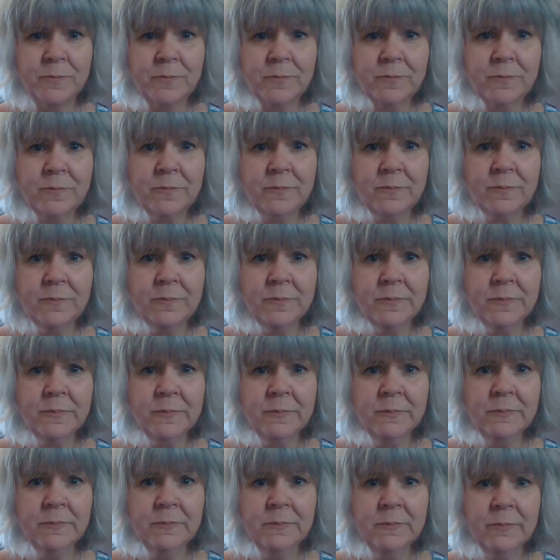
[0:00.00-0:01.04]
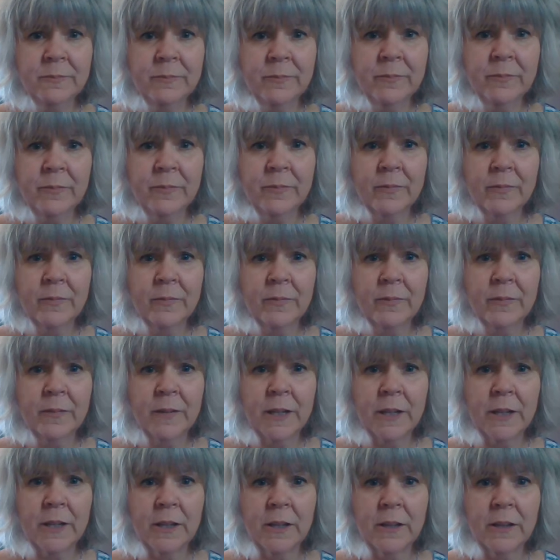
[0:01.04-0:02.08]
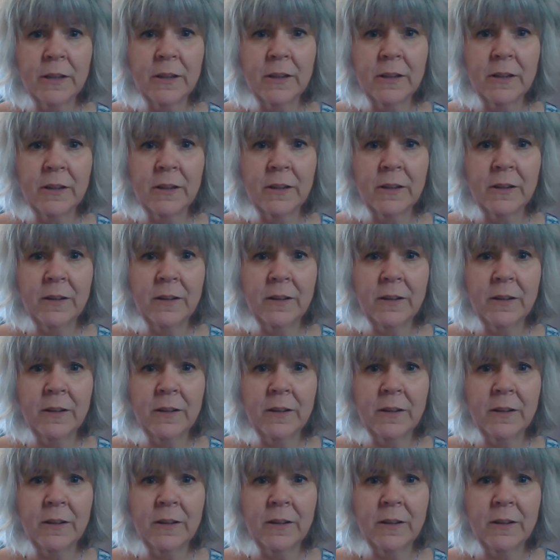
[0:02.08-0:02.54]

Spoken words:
(no one is talking)